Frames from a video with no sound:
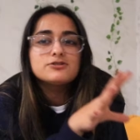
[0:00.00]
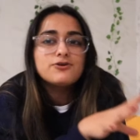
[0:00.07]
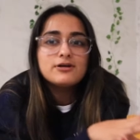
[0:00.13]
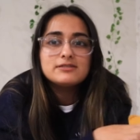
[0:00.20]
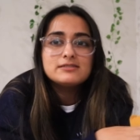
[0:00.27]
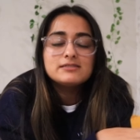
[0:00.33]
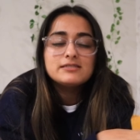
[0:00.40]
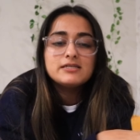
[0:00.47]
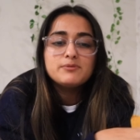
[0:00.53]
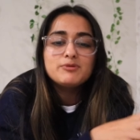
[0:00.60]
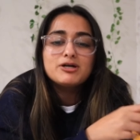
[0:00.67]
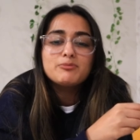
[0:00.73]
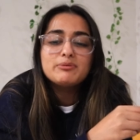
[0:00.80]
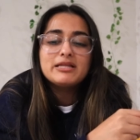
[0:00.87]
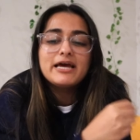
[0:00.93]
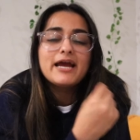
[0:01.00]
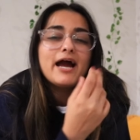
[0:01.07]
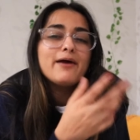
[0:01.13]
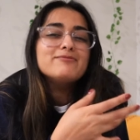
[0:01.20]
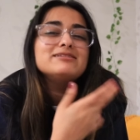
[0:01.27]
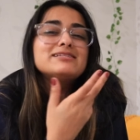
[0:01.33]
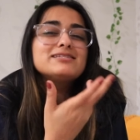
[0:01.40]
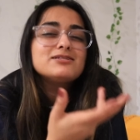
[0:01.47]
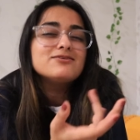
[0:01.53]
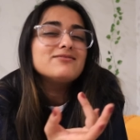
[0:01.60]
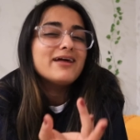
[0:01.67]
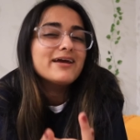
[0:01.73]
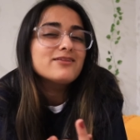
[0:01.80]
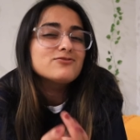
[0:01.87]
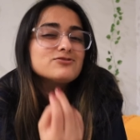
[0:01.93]
a Crescent City book, but like I would still
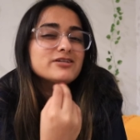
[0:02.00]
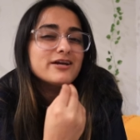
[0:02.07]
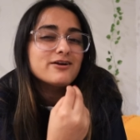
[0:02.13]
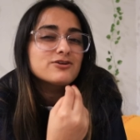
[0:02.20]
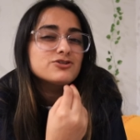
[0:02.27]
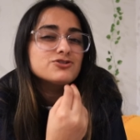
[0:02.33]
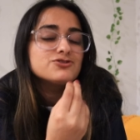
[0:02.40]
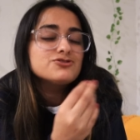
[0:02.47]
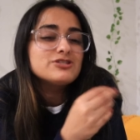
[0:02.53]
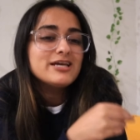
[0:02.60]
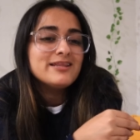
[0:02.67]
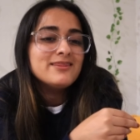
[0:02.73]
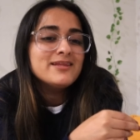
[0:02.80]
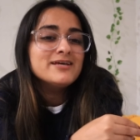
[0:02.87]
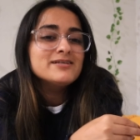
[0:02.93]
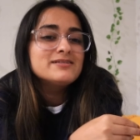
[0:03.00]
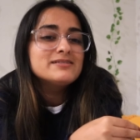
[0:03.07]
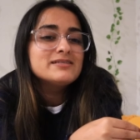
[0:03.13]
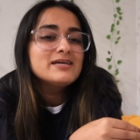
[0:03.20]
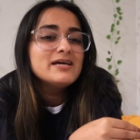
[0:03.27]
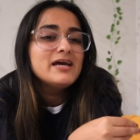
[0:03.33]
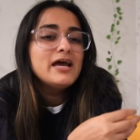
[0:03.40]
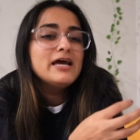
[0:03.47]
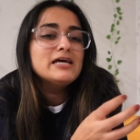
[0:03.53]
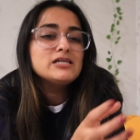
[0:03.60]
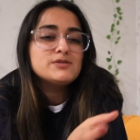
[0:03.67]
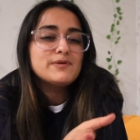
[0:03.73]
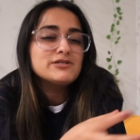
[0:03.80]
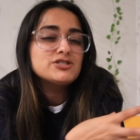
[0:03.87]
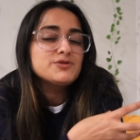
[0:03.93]
like those characters in this,
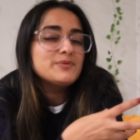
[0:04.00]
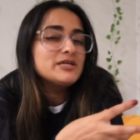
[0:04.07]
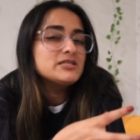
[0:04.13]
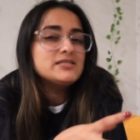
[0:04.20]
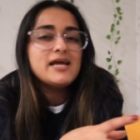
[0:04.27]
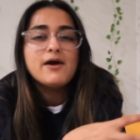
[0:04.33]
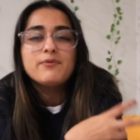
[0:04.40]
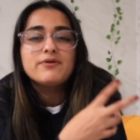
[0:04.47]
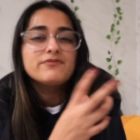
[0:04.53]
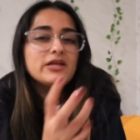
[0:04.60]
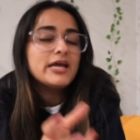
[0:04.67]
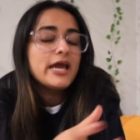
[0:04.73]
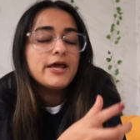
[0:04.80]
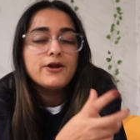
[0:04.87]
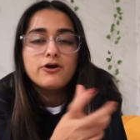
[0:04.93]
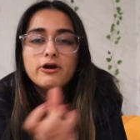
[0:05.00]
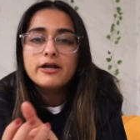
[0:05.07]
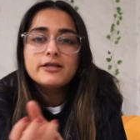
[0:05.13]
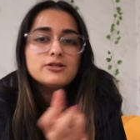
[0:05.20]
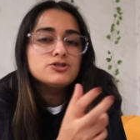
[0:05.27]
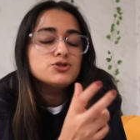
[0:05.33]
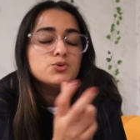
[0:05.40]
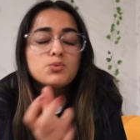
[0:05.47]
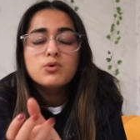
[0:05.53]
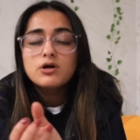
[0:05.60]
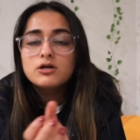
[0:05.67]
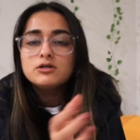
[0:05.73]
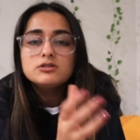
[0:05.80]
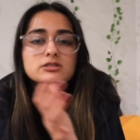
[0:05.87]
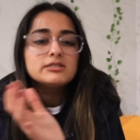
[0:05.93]
especially because now we've like integrated the two
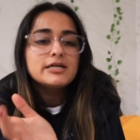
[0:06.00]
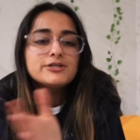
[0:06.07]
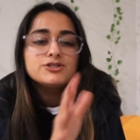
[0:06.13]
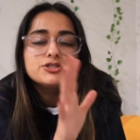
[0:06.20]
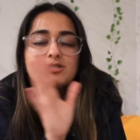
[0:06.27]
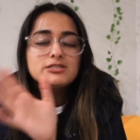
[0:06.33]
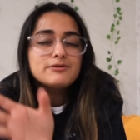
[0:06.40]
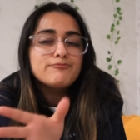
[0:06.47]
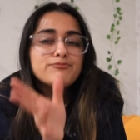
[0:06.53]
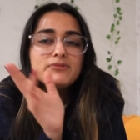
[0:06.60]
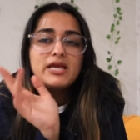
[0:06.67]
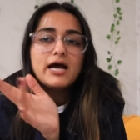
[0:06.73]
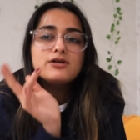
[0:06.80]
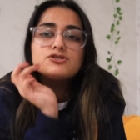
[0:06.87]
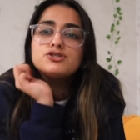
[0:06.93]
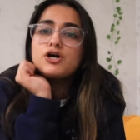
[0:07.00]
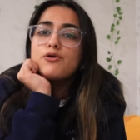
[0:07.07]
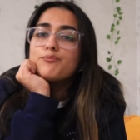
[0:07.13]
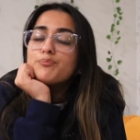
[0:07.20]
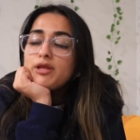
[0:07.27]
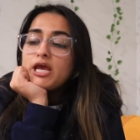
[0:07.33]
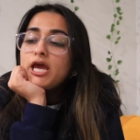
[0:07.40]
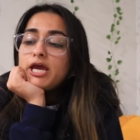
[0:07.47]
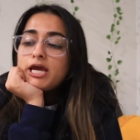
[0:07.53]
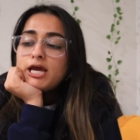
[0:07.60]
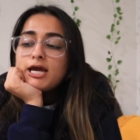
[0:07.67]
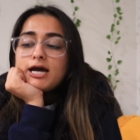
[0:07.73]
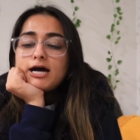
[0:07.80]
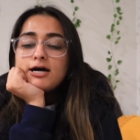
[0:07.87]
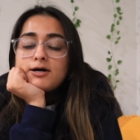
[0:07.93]
worlds and I just, yeah, so
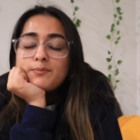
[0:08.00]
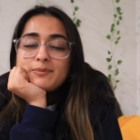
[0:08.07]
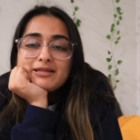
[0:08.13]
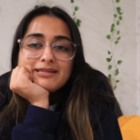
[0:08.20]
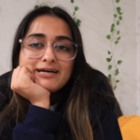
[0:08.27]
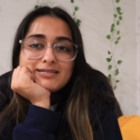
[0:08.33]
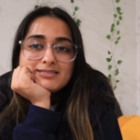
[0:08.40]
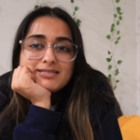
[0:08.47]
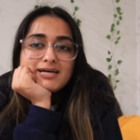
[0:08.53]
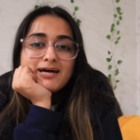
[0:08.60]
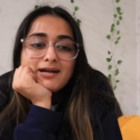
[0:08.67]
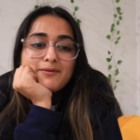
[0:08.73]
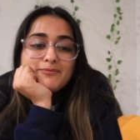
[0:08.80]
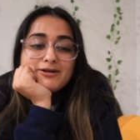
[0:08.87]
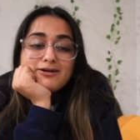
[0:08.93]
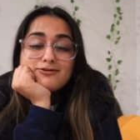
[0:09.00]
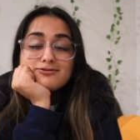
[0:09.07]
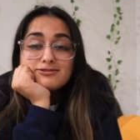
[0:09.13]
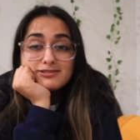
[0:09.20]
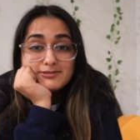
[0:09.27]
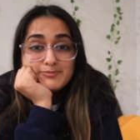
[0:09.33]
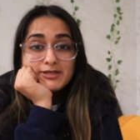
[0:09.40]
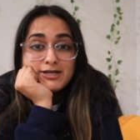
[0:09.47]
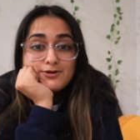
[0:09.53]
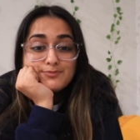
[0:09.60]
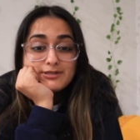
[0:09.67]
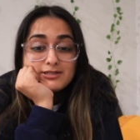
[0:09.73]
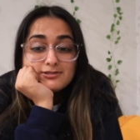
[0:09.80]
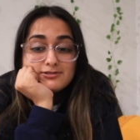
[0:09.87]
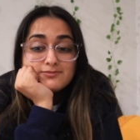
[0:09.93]
um, that's that. I'm gonna go to sleep now
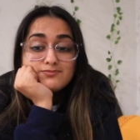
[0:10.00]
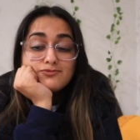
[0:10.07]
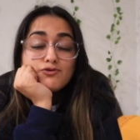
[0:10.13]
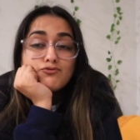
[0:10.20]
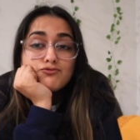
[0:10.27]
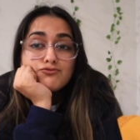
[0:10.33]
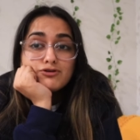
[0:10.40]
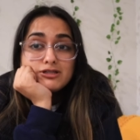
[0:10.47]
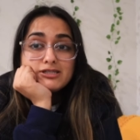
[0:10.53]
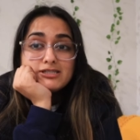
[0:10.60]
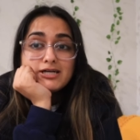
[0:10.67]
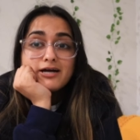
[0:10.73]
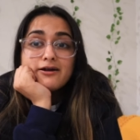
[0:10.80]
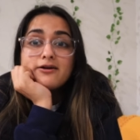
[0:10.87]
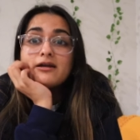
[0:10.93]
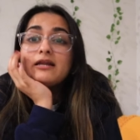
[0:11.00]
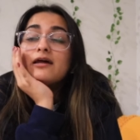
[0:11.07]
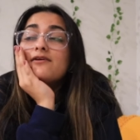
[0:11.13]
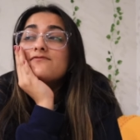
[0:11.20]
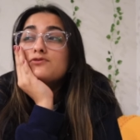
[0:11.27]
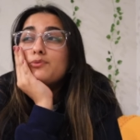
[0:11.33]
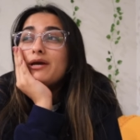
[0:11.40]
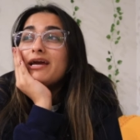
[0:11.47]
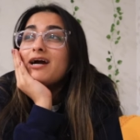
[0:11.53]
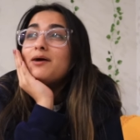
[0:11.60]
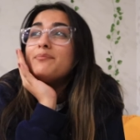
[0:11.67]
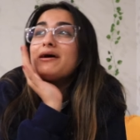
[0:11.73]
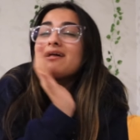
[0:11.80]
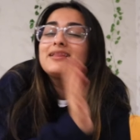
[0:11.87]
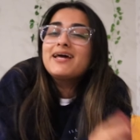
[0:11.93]
because I'm really tired and I have to wake
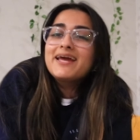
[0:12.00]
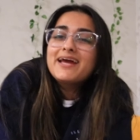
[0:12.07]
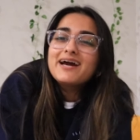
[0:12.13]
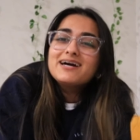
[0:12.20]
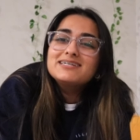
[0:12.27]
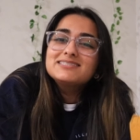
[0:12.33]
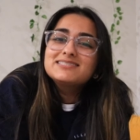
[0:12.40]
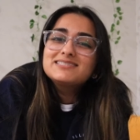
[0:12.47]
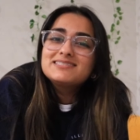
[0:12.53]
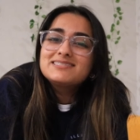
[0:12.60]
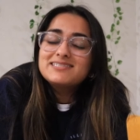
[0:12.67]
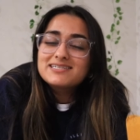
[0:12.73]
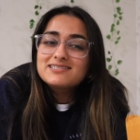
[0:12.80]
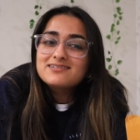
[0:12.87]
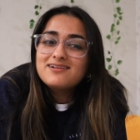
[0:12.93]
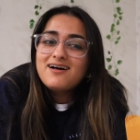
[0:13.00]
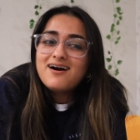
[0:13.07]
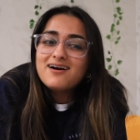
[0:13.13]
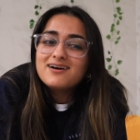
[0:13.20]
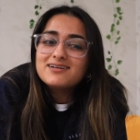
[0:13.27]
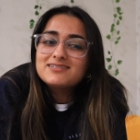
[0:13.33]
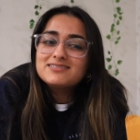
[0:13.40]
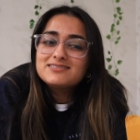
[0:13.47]
up at like six o'clock